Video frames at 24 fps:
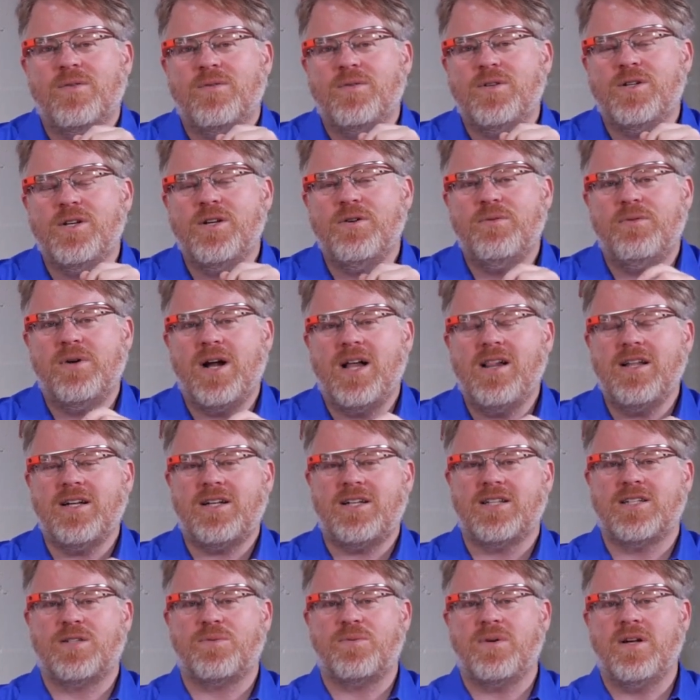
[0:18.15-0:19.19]
New Relic
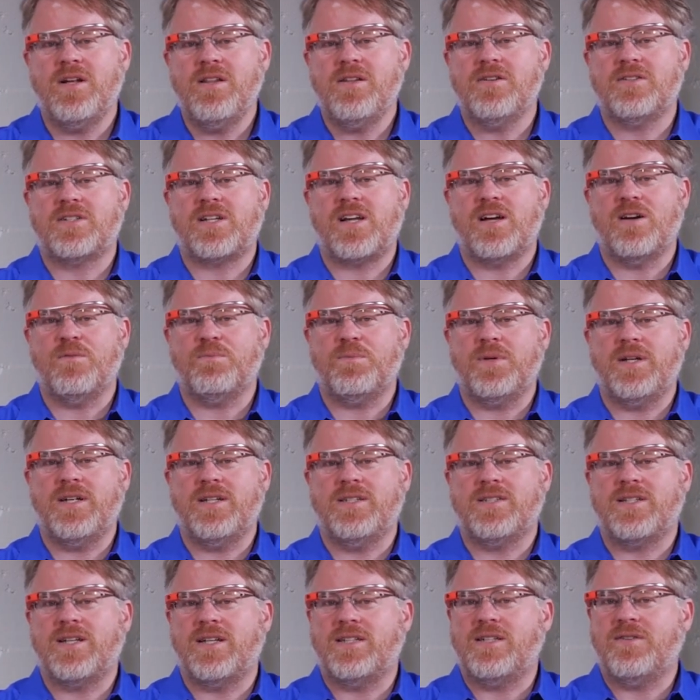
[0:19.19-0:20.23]
is one of those
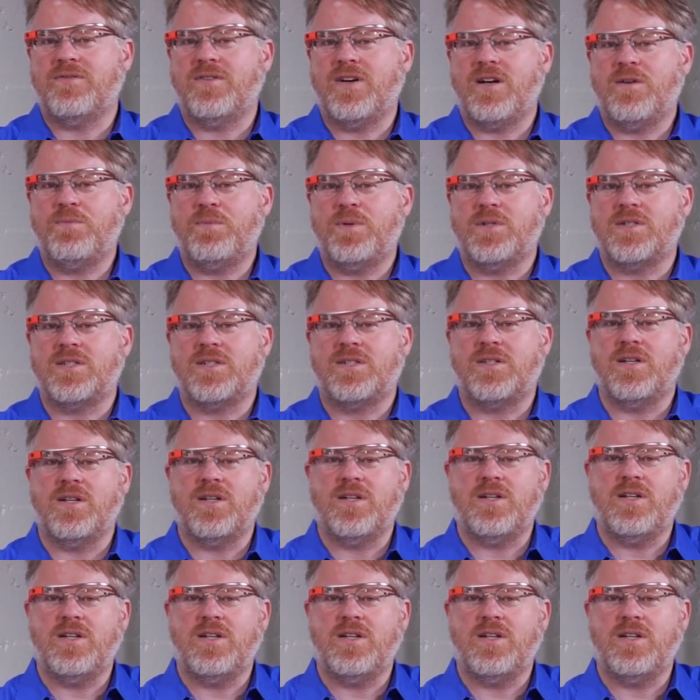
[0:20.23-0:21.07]
companies that developers